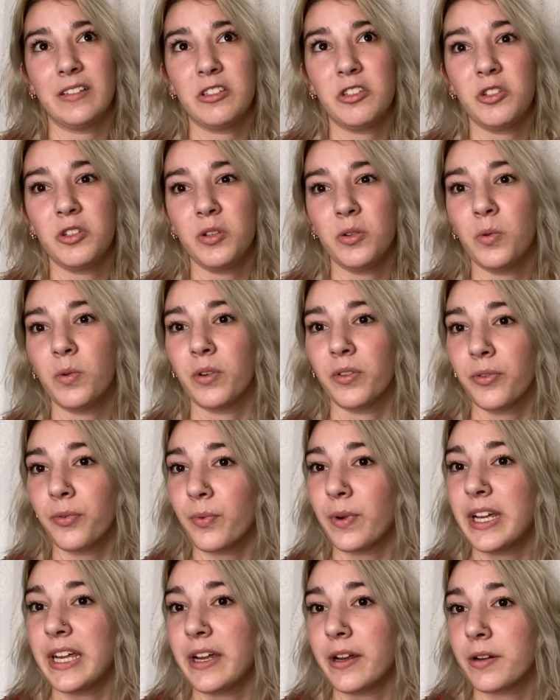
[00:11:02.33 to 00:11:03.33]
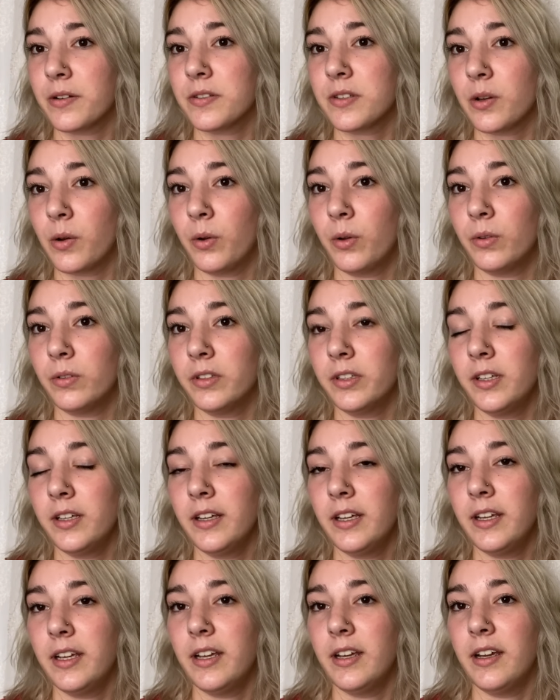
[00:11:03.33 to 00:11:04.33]
2 or 3 years old.
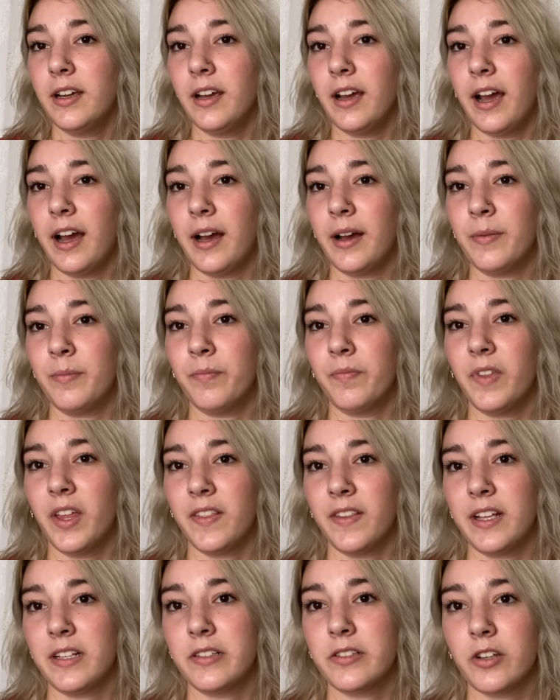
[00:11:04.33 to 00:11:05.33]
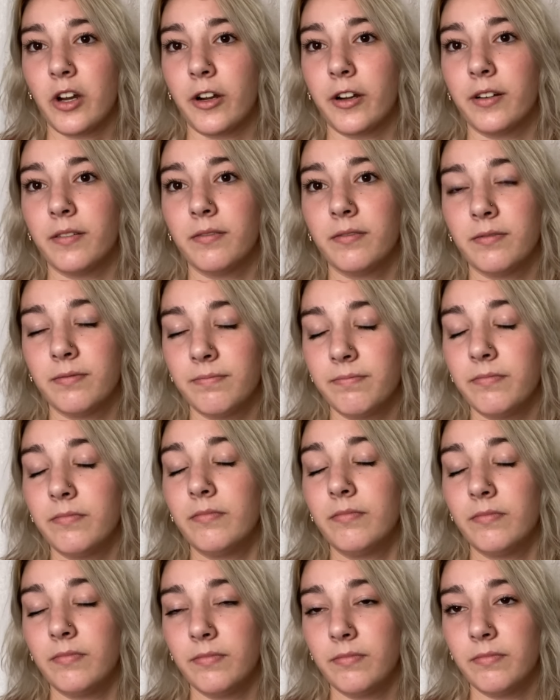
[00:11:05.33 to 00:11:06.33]
Then they start
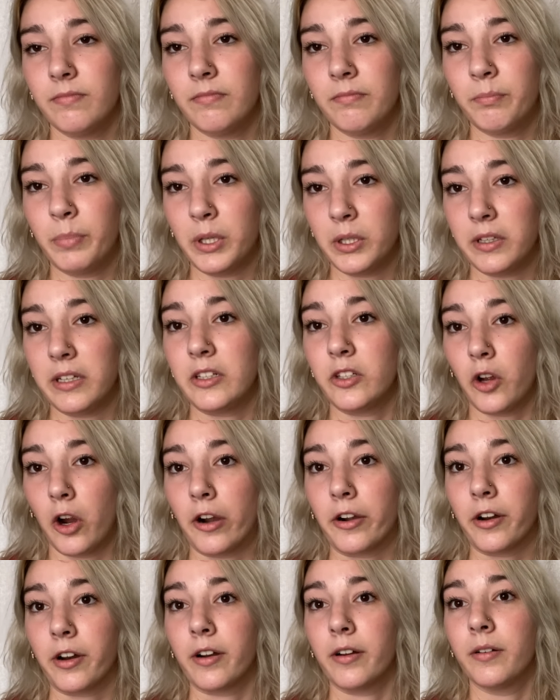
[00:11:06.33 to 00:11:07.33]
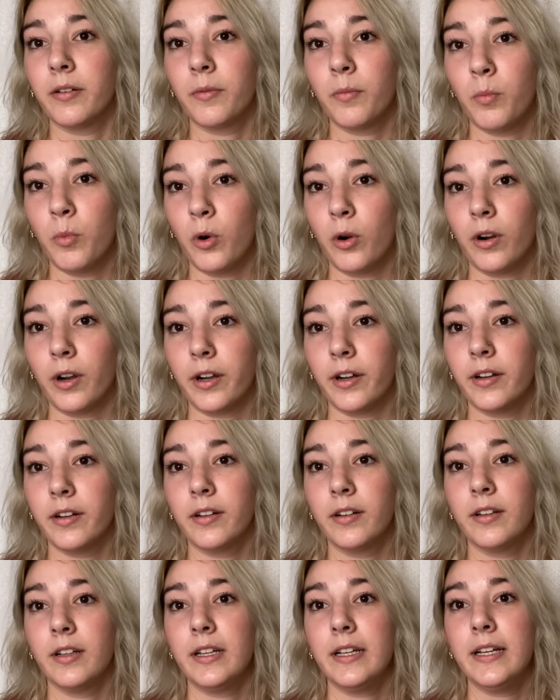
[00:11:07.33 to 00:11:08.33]
building tartar more
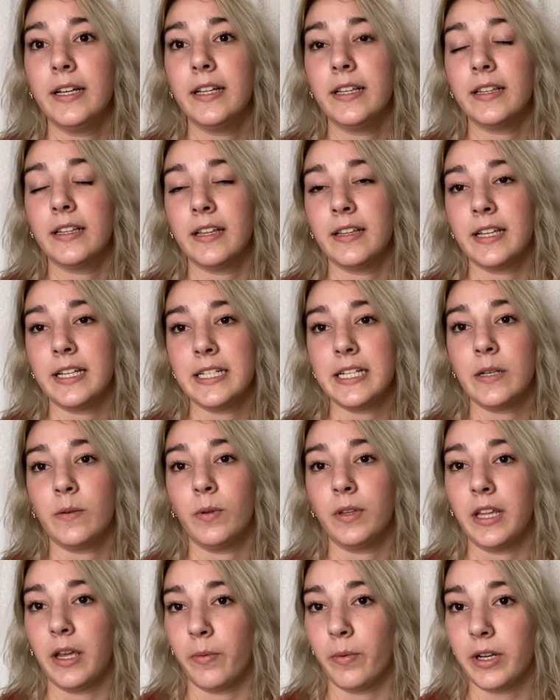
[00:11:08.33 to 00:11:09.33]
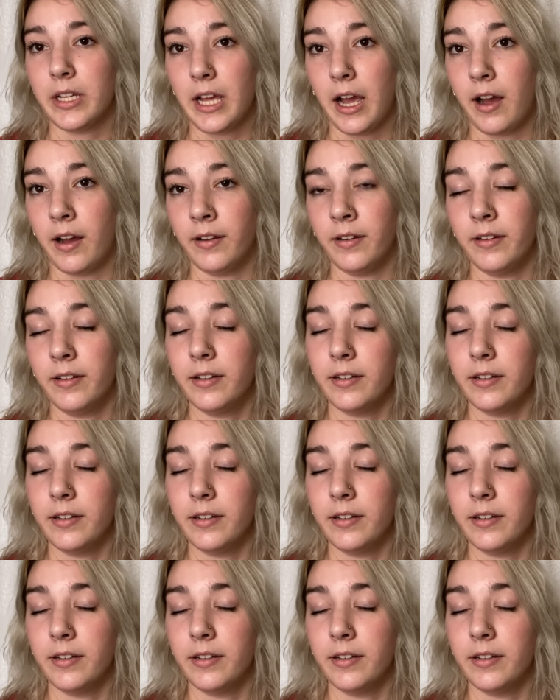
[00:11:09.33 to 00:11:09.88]
than they did when they were young.